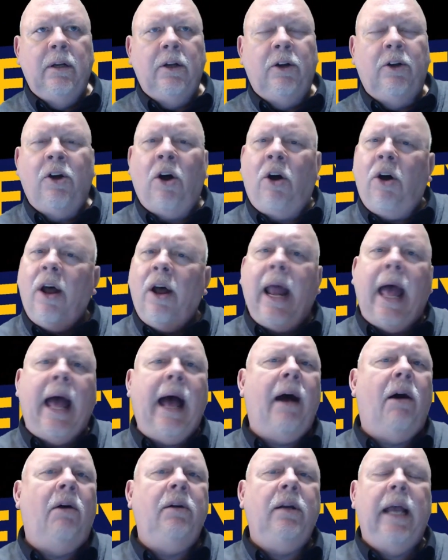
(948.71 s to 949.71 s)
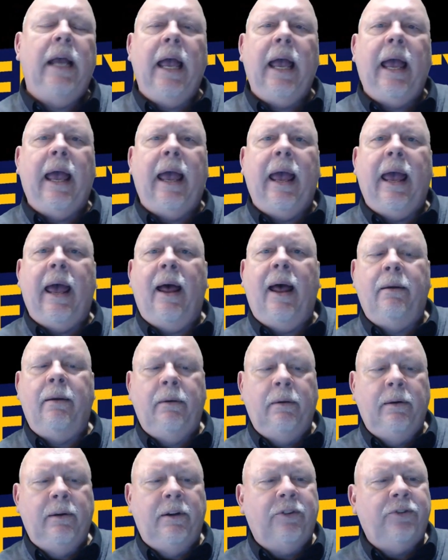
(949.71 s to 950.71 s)
gone out
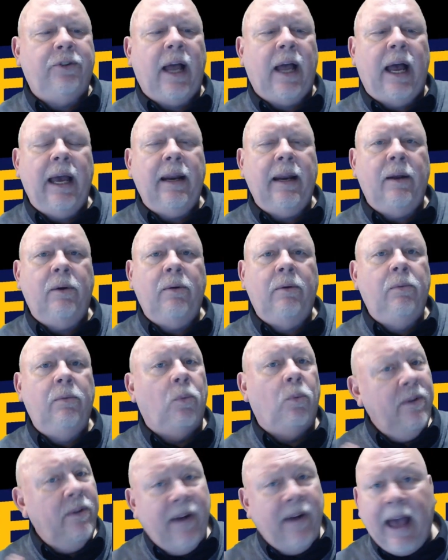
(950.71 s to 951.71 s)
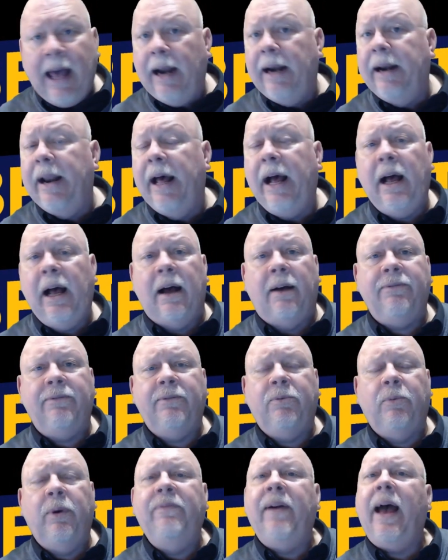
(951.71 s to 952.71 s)
and decided we've had
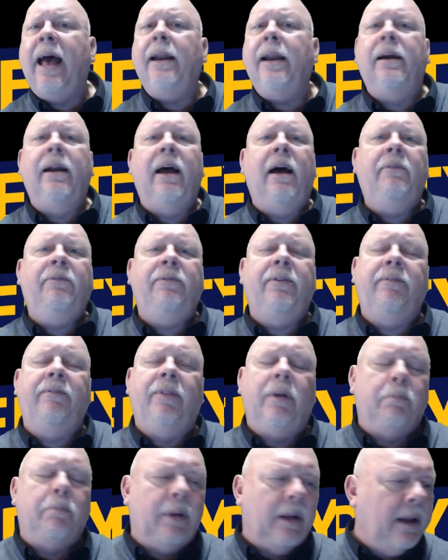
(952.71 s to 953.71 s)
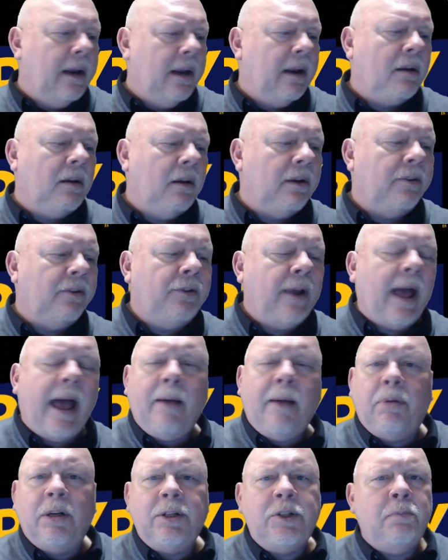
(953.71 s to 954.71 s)
enough. We've had enough of the political
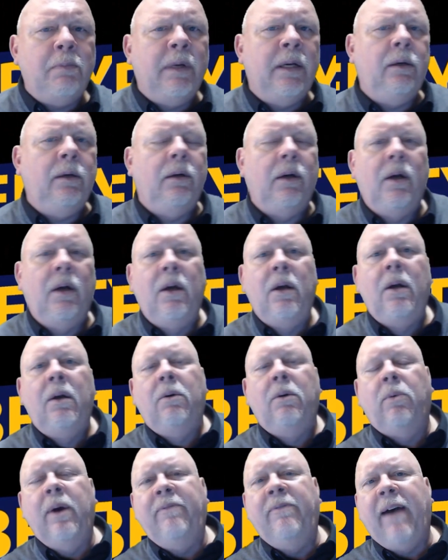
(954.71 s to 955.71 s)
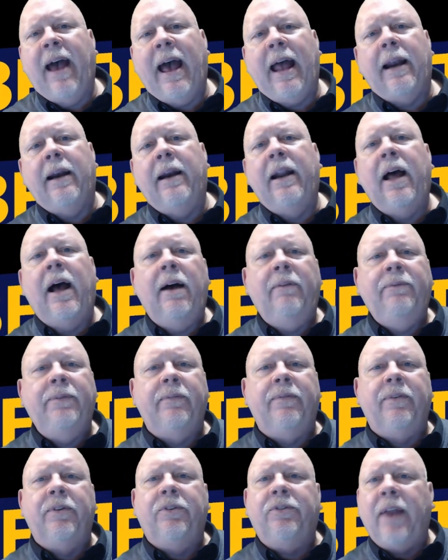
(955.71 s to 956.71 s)
establishment. We've had enough
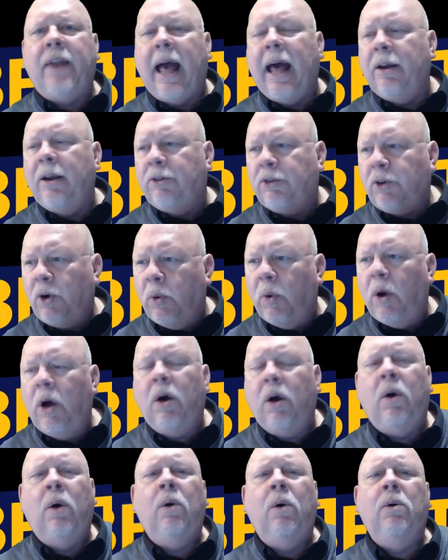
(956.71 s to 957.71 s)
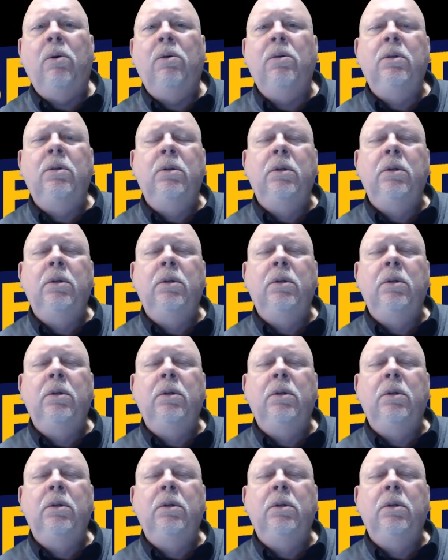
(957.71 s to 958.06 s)
of the status quo.